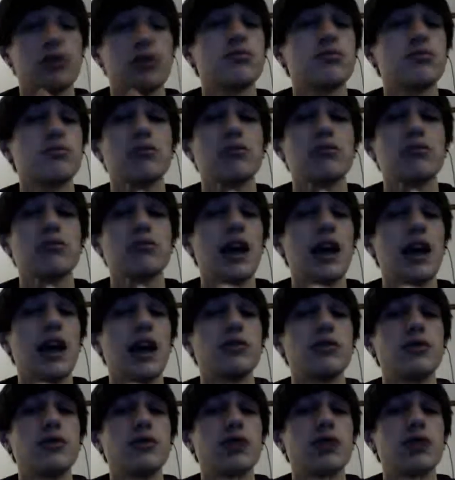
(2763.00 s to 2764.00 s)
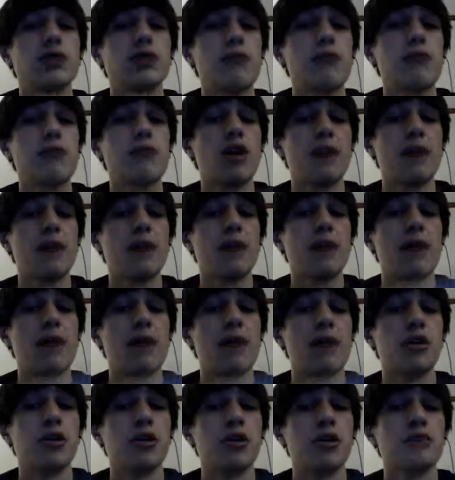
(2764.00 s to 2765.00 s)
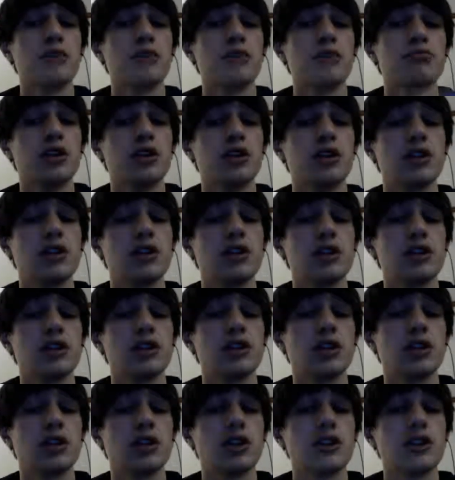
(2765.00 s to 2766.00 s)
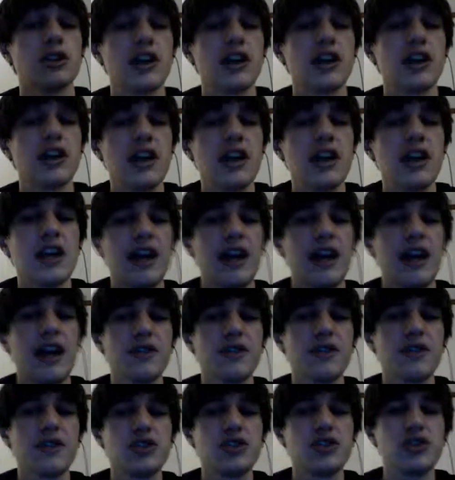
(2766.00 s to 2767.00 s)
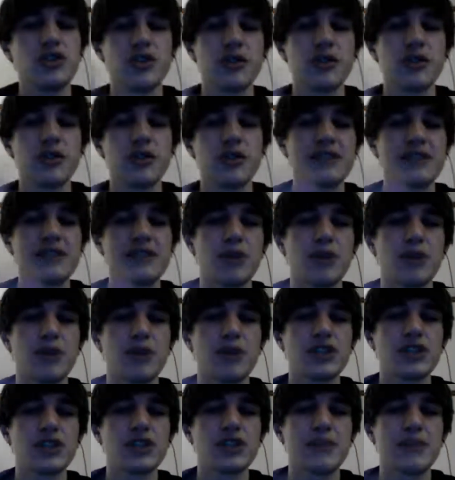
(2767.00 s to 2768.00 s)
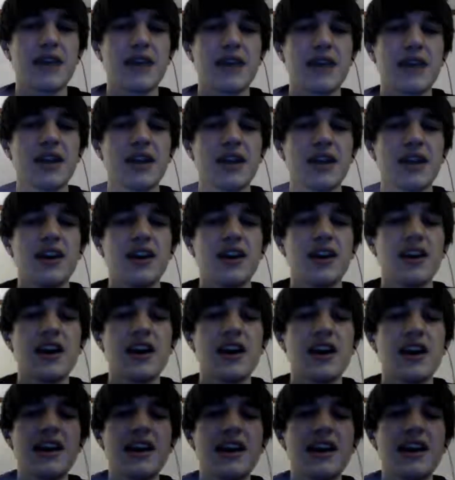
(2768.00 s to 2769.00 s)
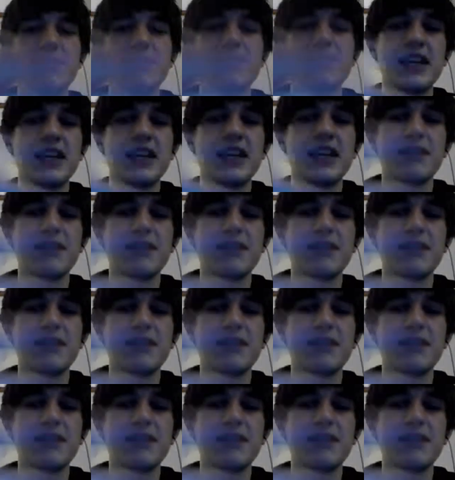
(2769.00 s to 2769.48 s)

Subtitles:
yes, you can do whatever you want after you suck my balls and buy my book. Yes, yes, yes, yes. And for those of you who don't know what this motion is I'm